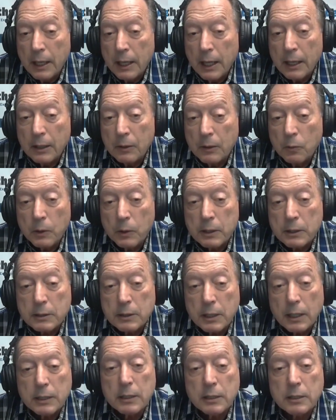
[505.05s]
And we can
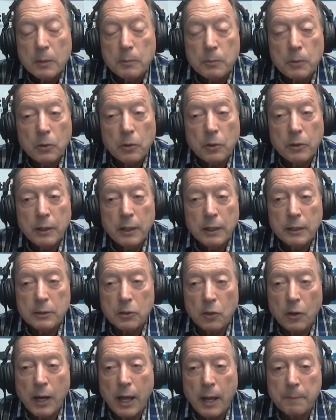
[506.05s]
say similar
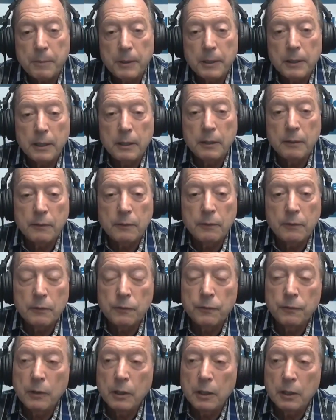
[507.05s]
things are happening
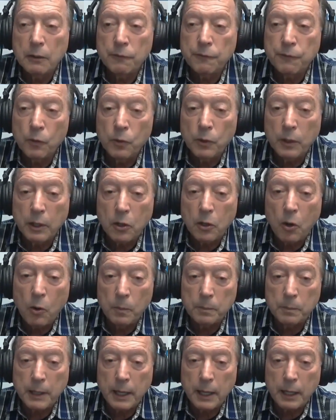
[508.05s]
in the food at
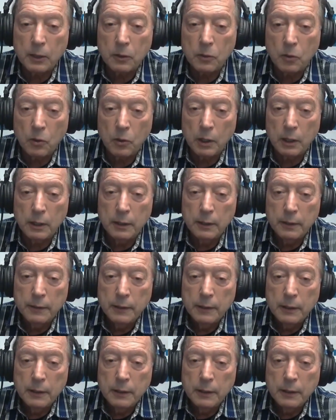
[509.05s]
home category.